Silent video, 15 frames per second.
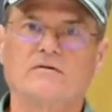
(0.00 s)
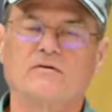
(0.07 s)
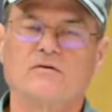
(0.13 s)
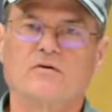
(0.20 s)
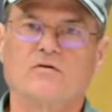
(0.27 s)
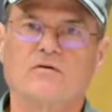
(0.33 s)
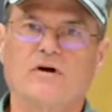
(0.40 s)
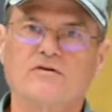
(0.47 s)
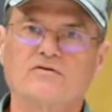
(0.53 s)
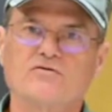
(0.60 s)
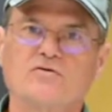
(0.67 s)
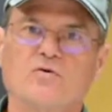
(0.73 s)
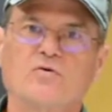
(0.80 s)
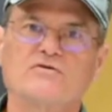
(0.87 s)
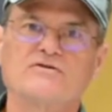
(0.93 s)
the garage
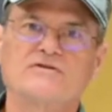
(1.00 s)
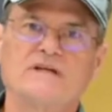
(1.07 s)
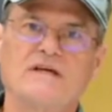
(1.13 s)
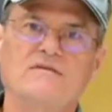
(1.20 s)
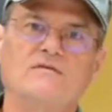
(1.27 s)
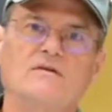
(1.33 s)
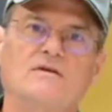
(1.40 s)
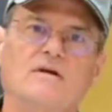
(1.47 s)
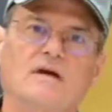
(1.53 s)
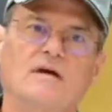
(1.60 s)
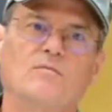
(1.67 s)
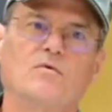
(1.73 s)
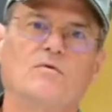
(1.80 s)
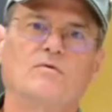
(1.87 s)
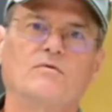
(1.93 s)
door safety
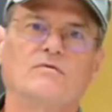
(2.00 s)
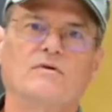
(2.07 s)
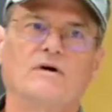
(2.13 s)
cable,